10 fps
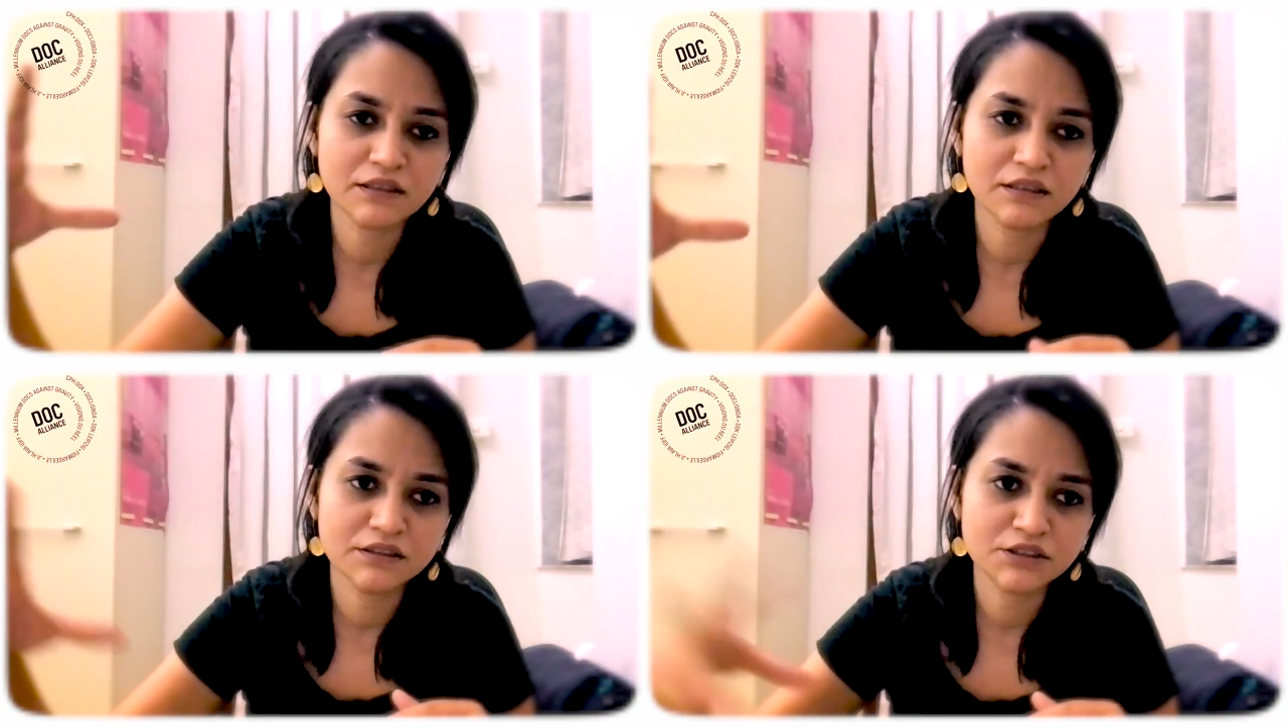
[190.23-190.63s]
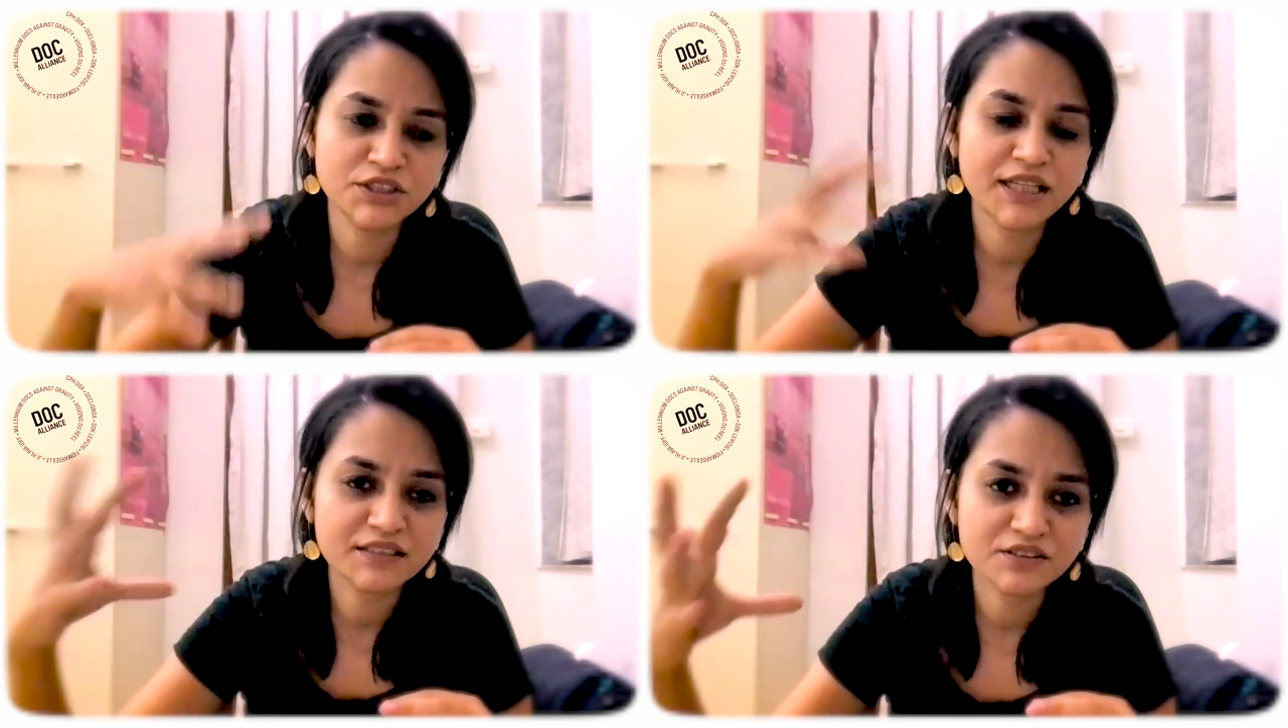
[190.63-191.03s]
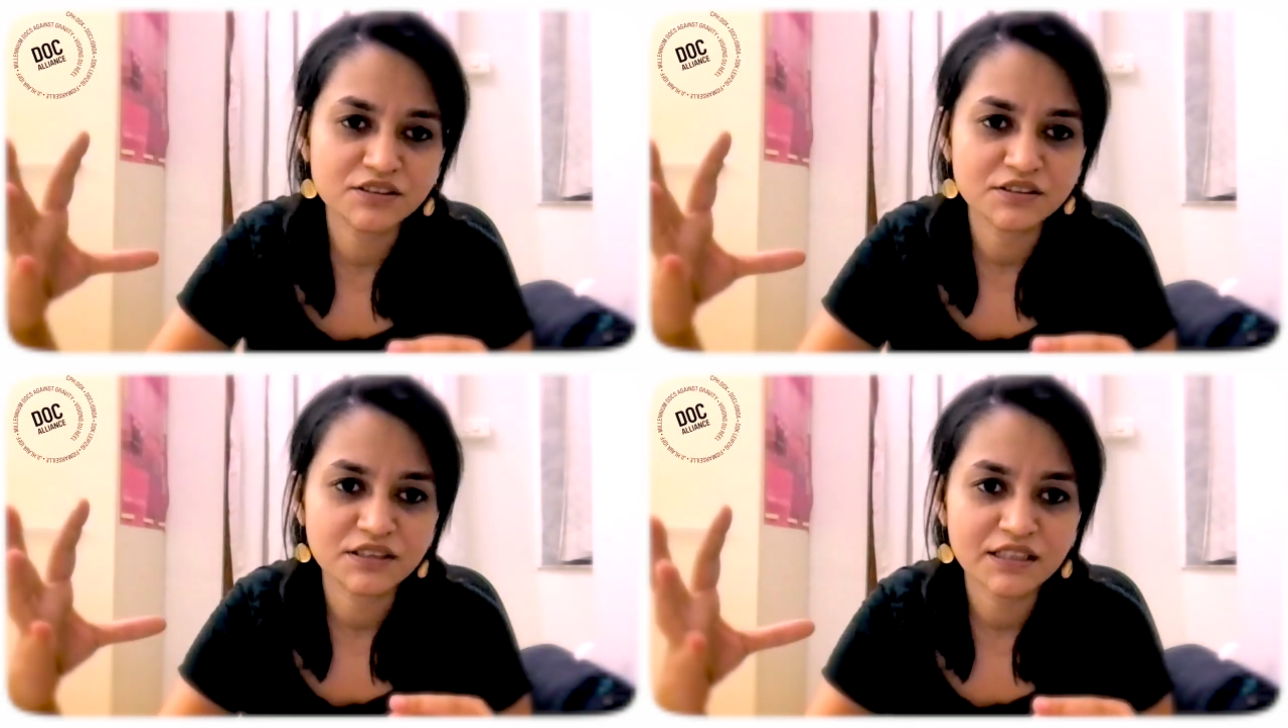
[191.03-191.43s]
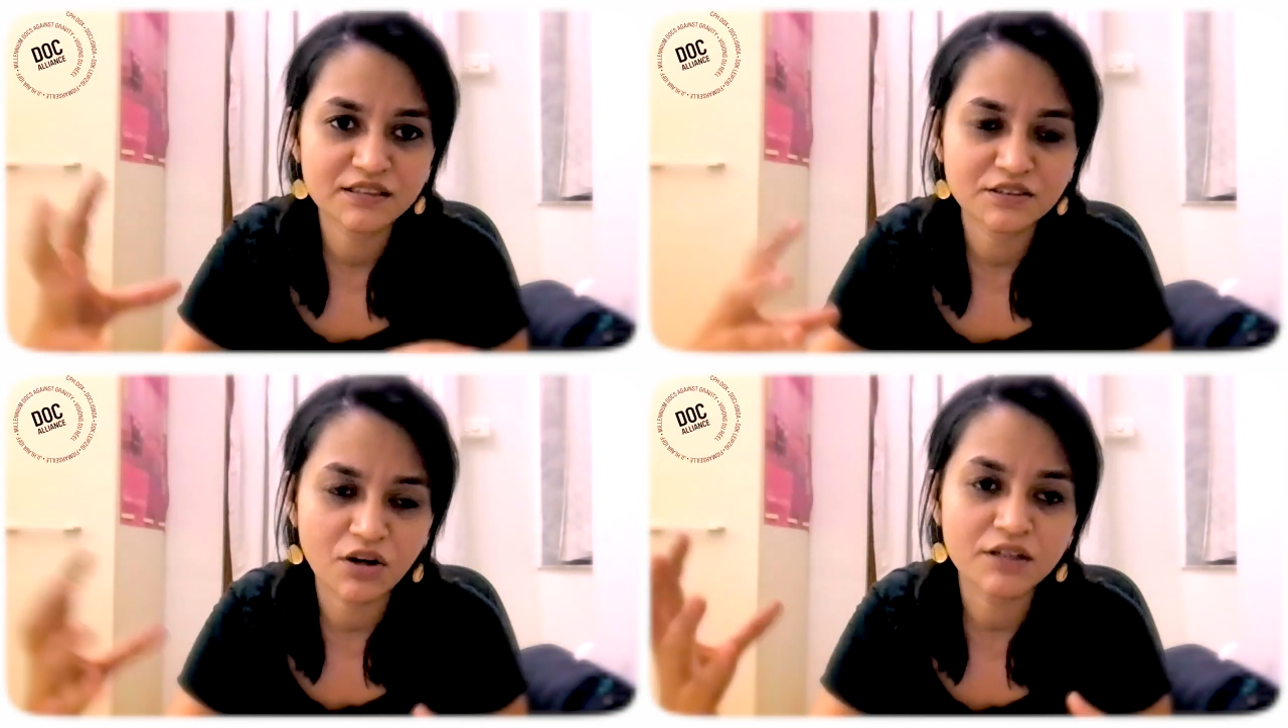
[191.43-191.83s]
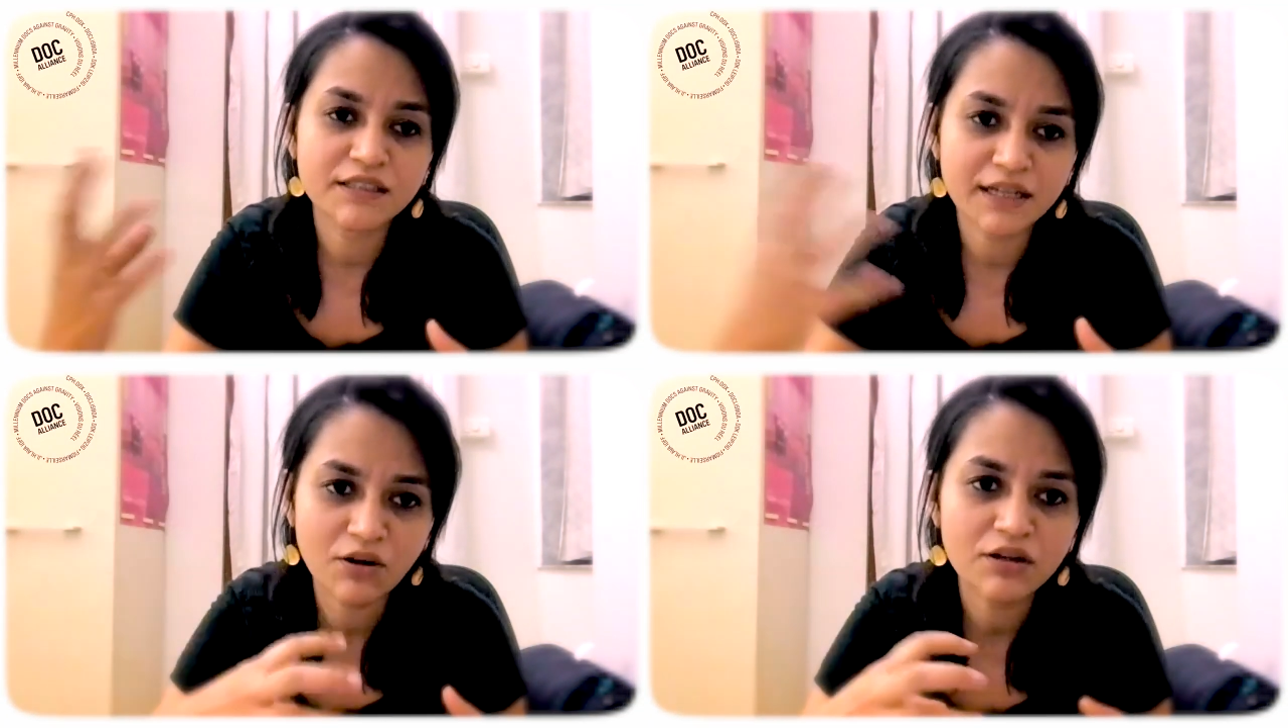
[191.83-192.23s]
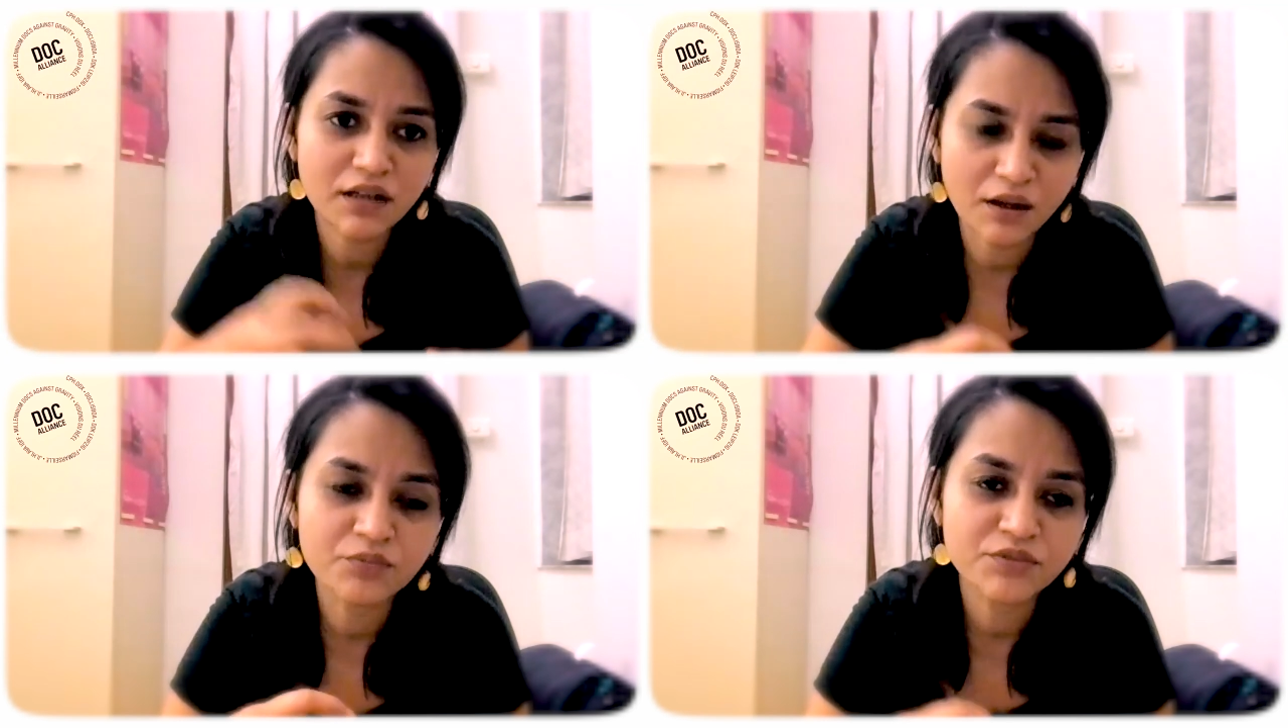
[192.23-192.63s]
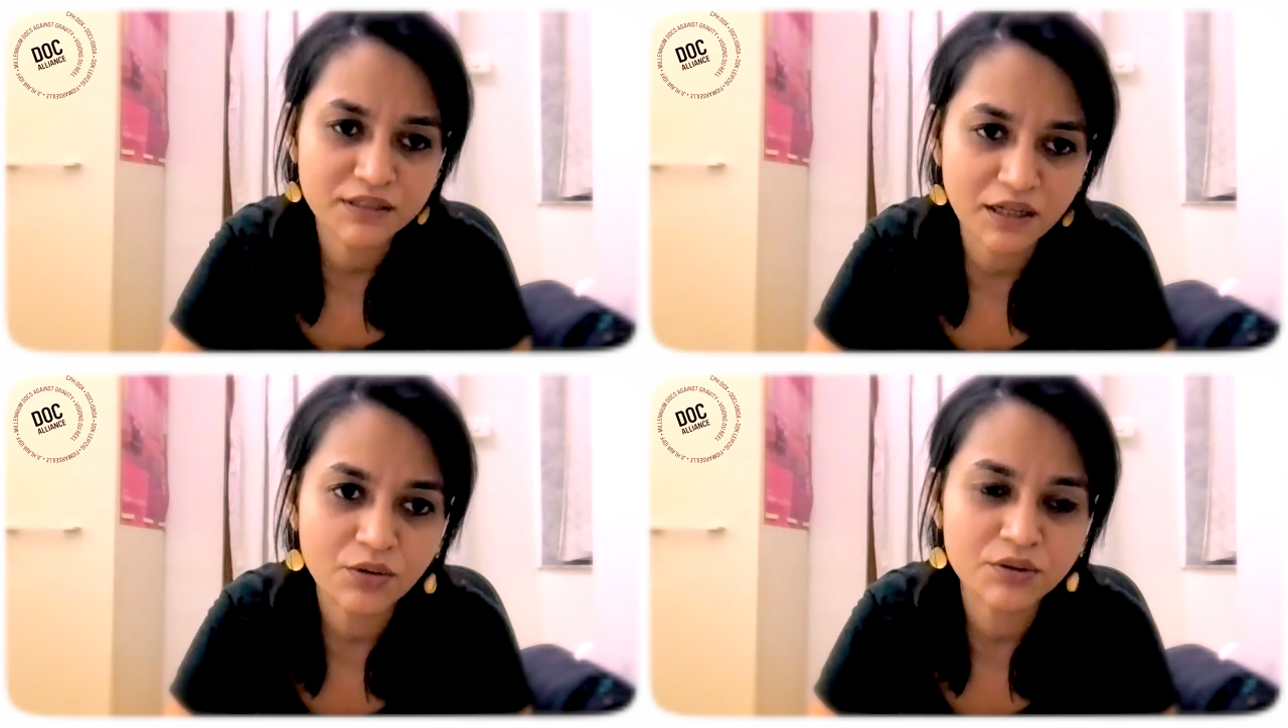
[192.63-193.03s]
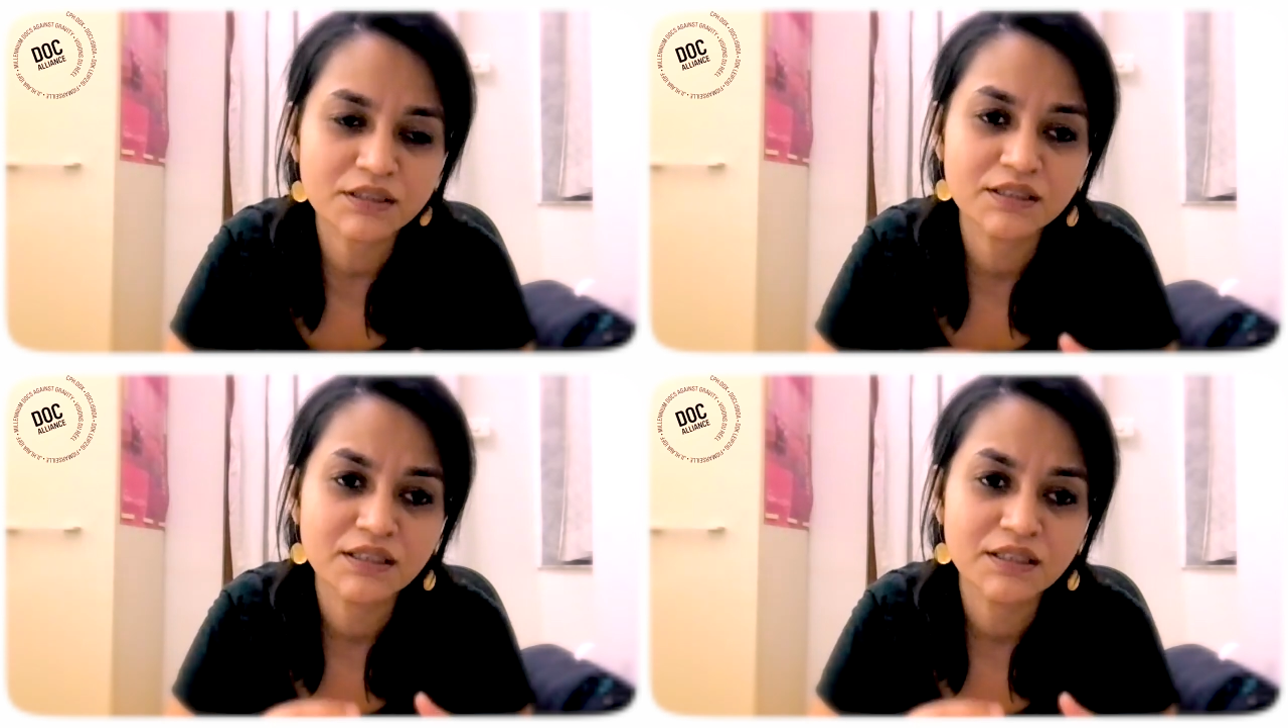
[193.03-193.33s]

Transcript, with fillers: uh, change is not cannot come without